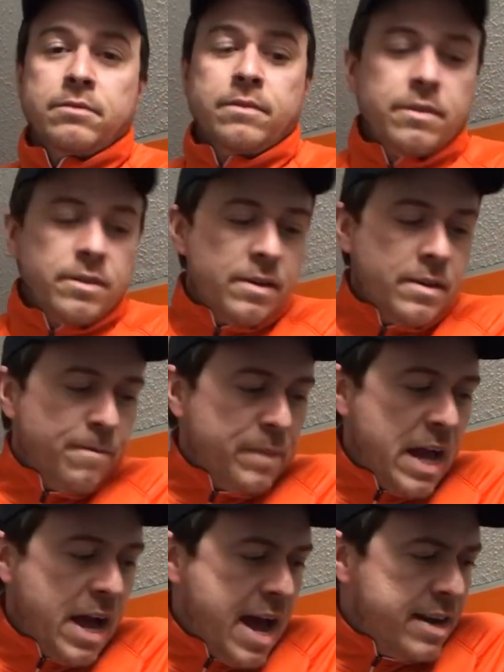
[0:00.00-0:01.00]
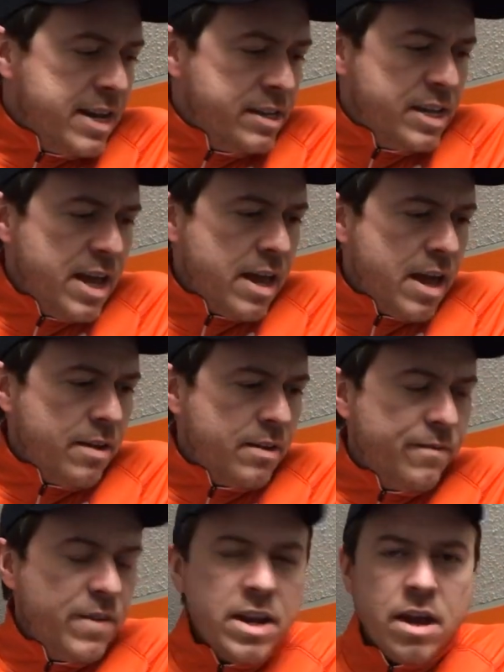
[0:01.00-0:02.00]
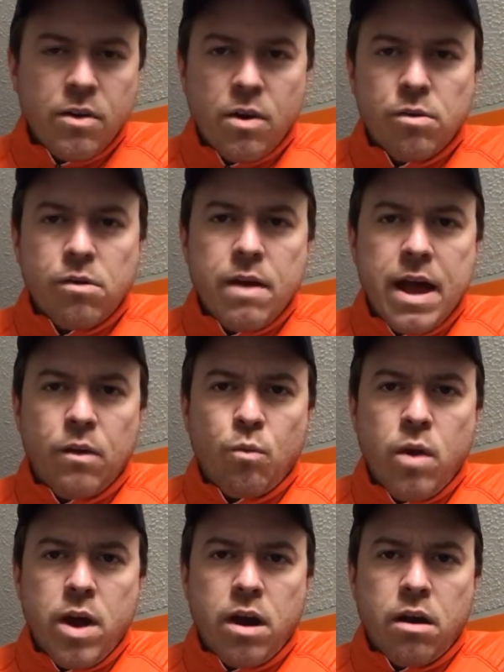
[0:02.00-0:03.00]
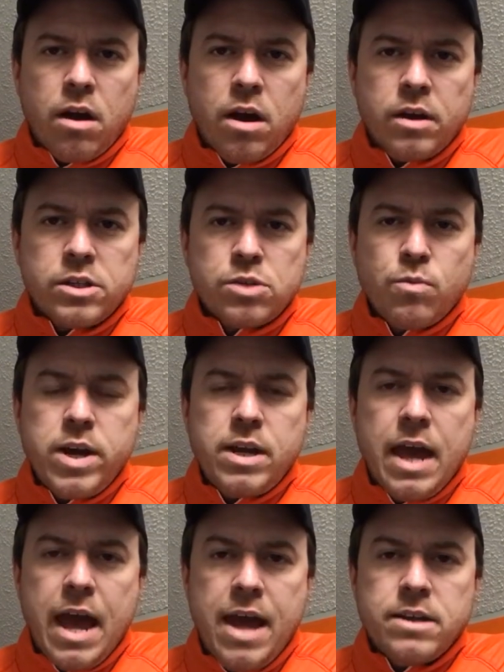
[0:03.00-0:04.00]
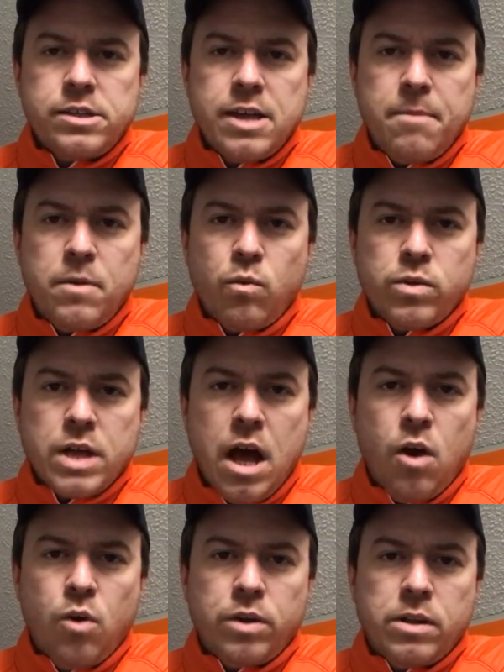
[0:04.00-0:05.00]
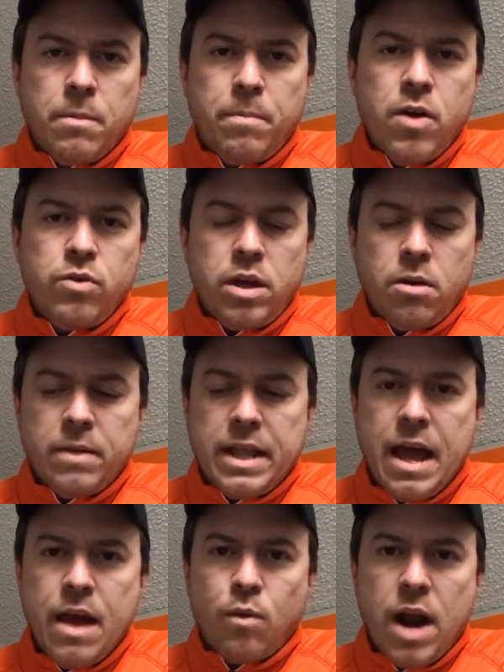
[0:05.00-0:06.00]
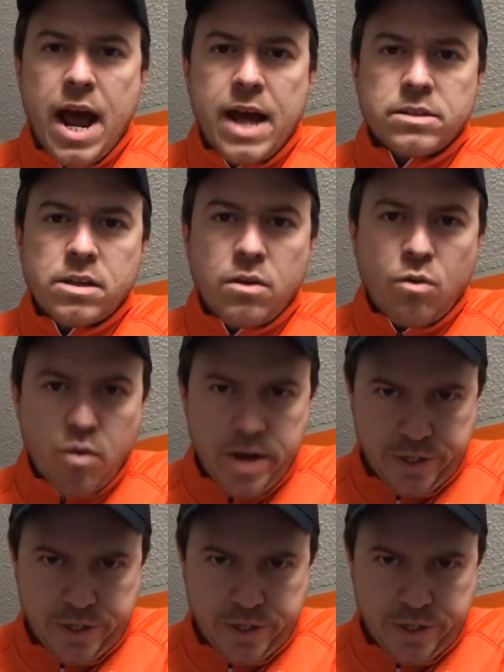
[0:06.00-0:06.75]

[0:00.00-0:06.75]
I did see the video going around where Sweeney and Saban was on the podium and they were asked the question.